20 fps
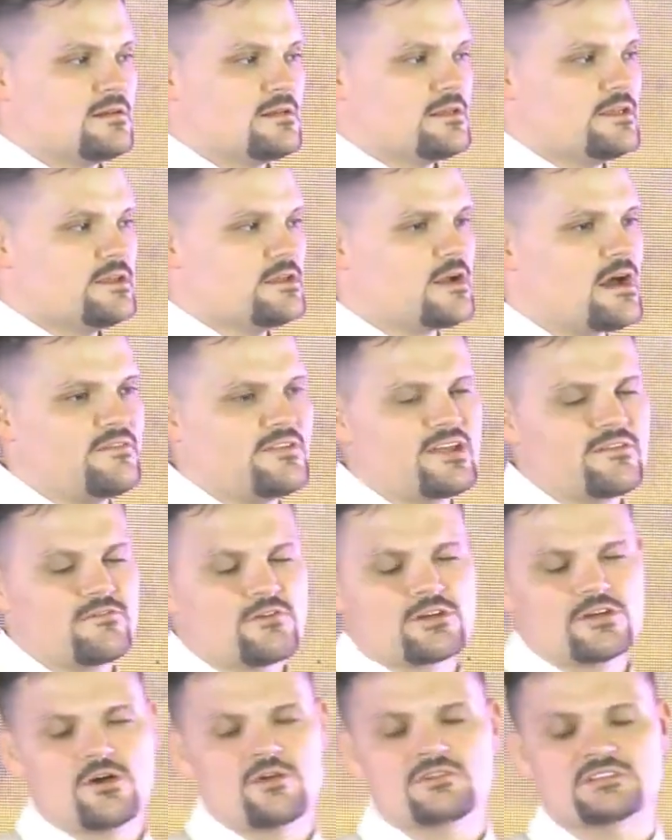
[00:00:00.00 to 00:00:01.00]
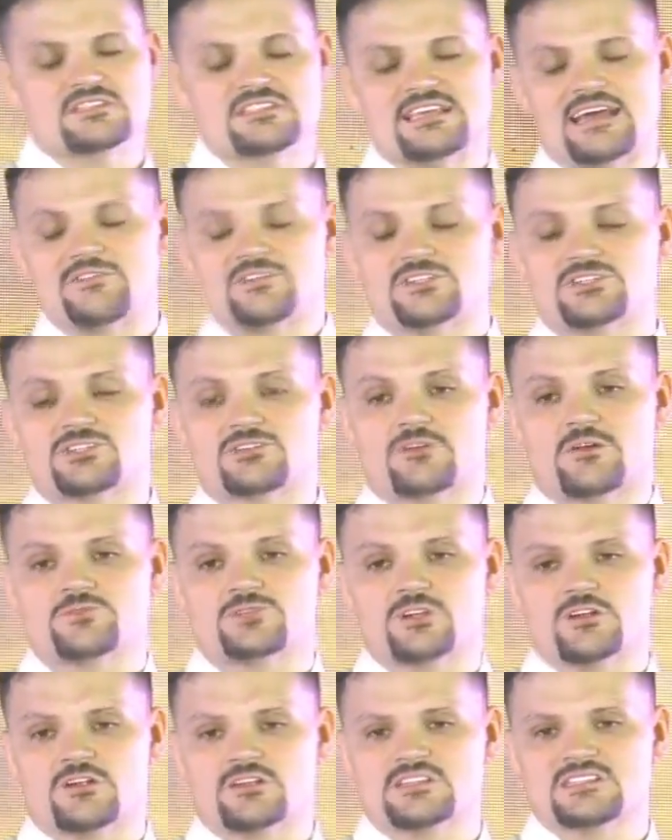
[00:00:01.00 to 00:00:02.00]
you know, I never noticed that in the
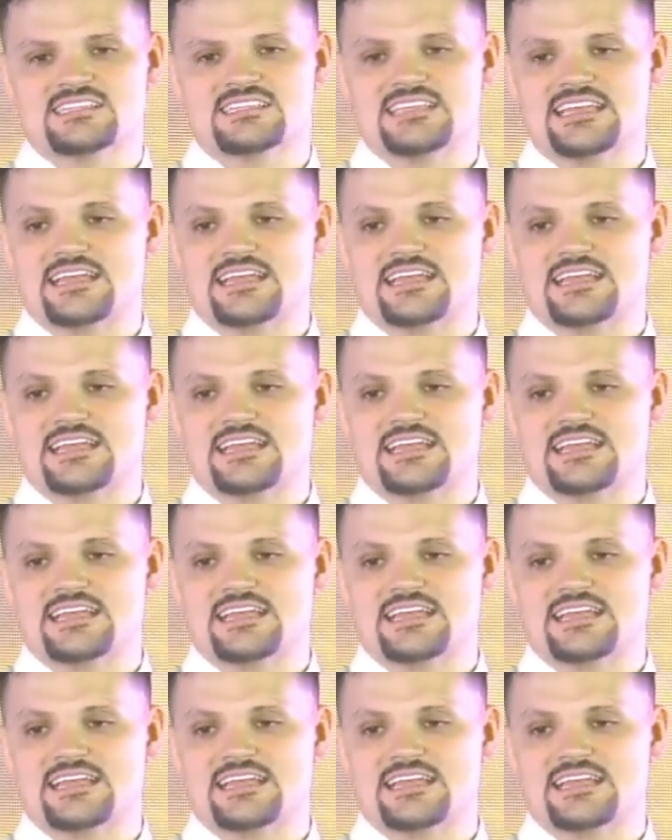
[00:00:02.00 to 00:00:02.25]
scripture.